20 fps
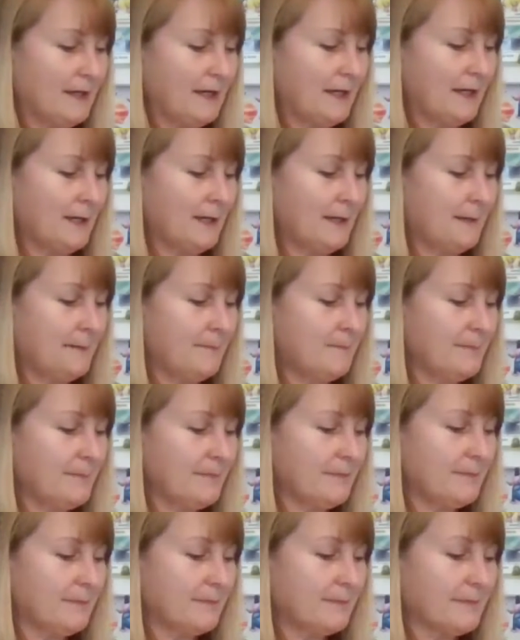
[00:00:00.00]
Um,
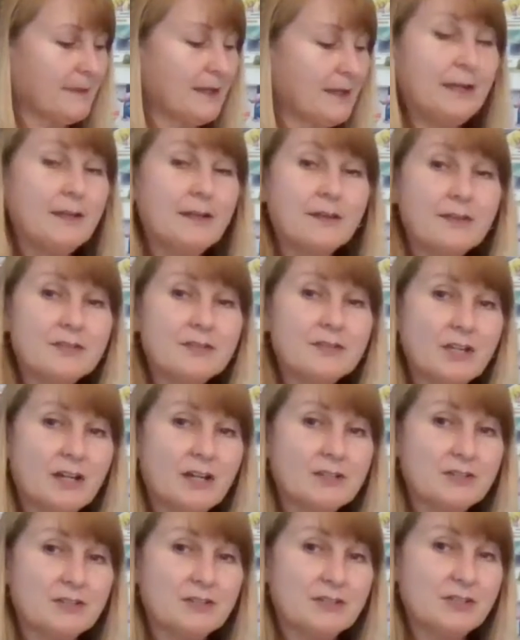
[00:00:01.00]
another
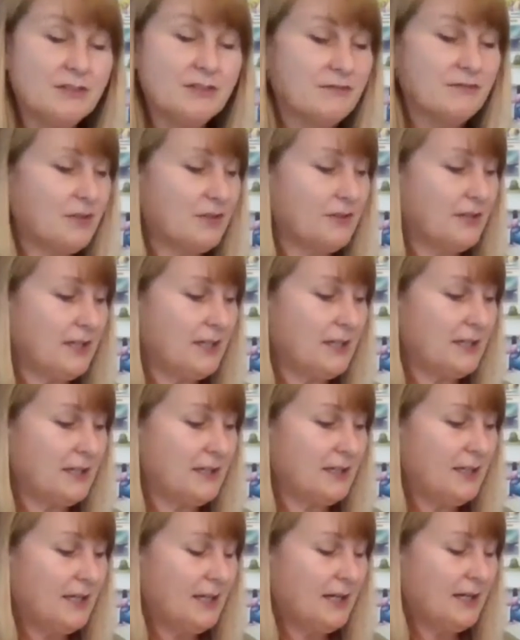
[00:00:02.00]
doctor, she wrote
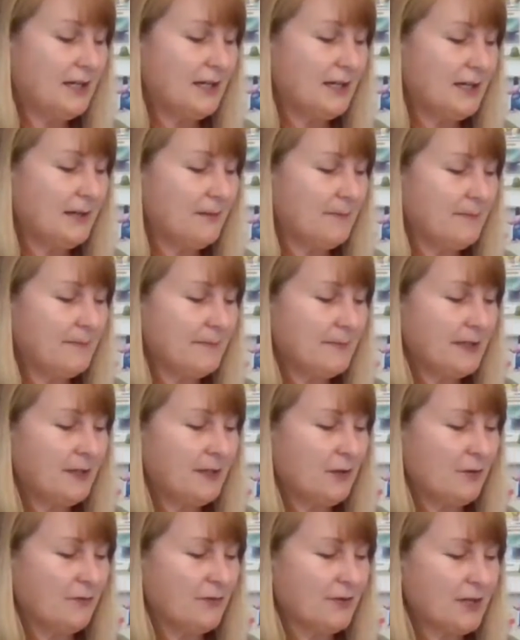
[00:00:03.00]
in um,
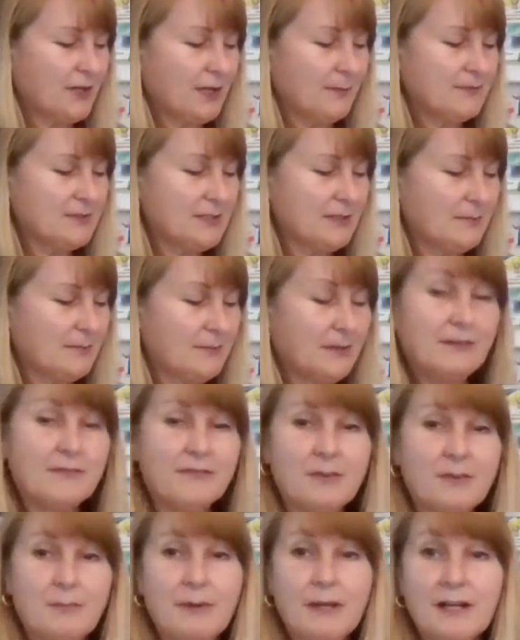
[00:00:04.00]
and overcome some
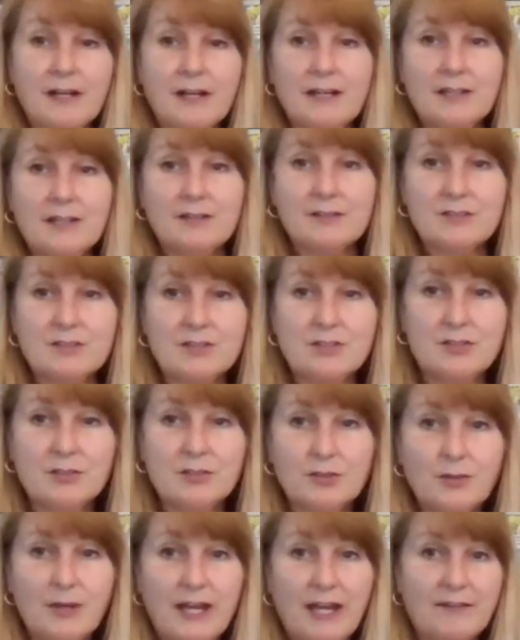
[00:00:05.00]
of the barriers
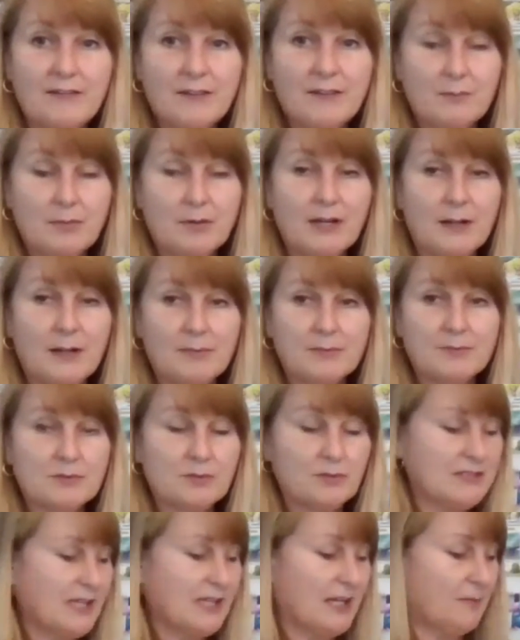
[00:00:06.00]
to having problems
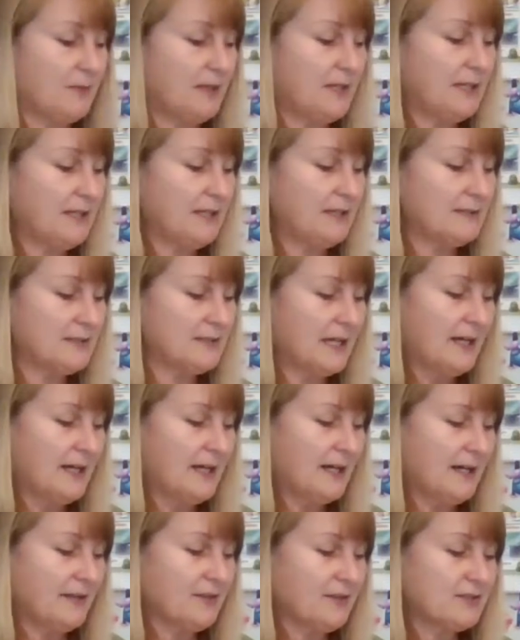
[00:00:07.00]
with diabetes.
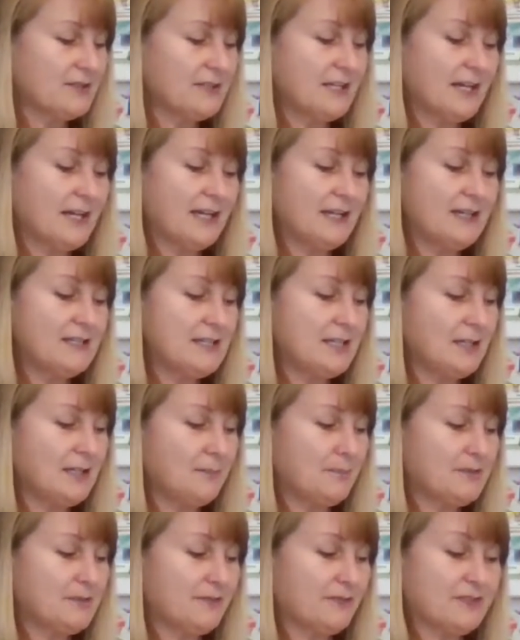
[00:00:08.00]
Uh, there's nine
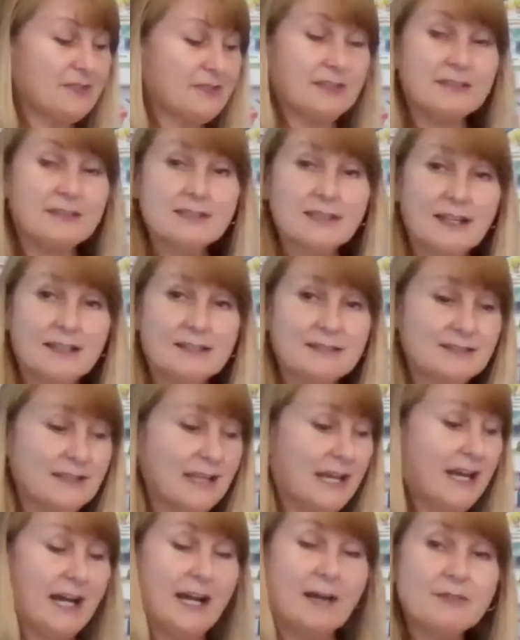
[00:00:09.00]
tips for success.
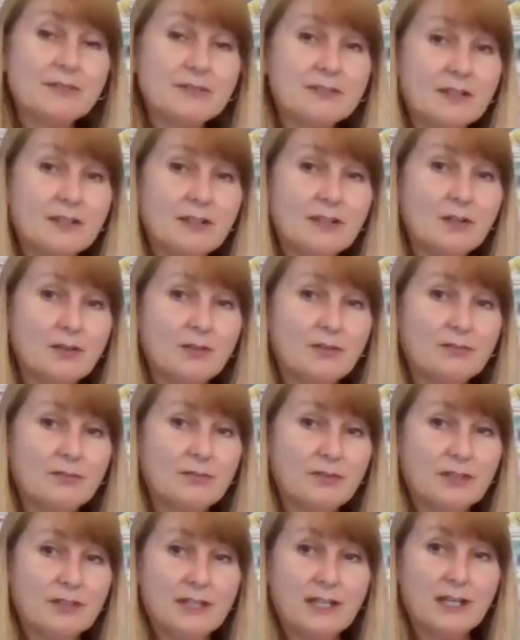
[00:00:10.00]
I'm just going to go
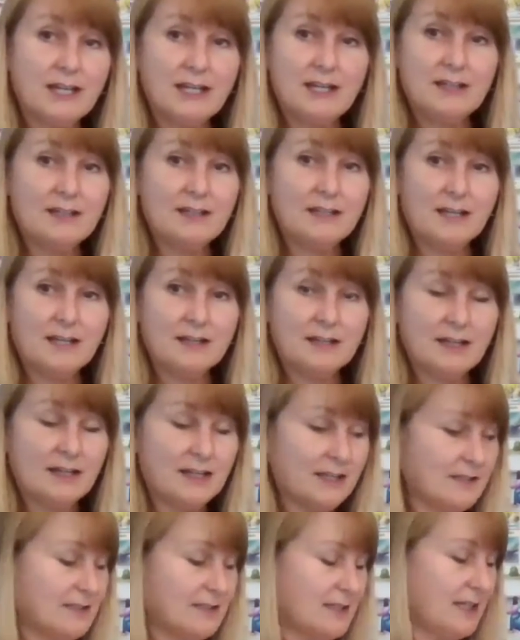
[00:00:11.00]
through the nine and not, not
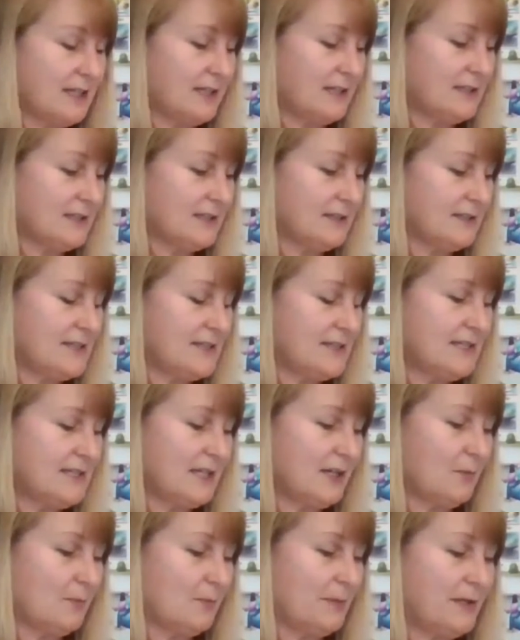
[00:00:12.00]
get into the
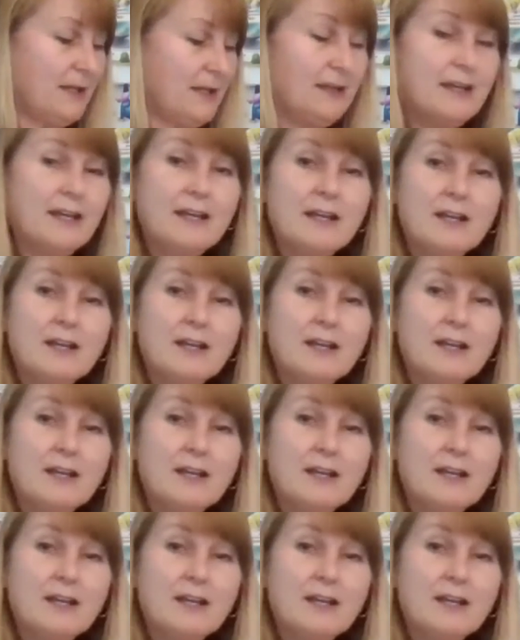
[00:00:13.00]
detail, but